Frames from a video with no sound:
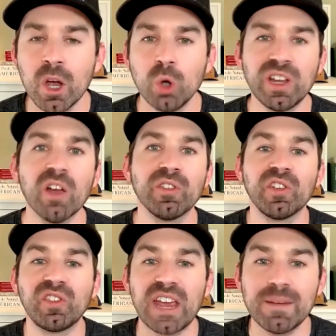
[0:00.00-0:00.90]
who tells the
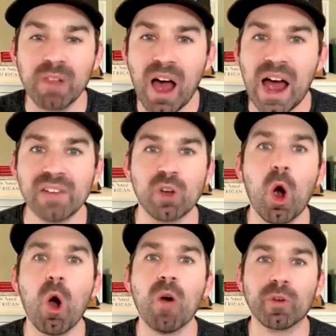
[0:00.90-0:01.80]
same lies
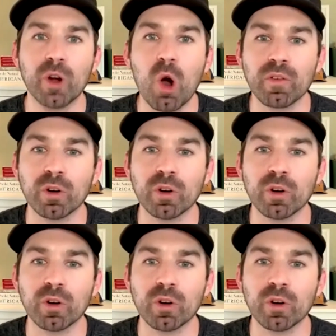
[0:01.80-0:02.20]
over and over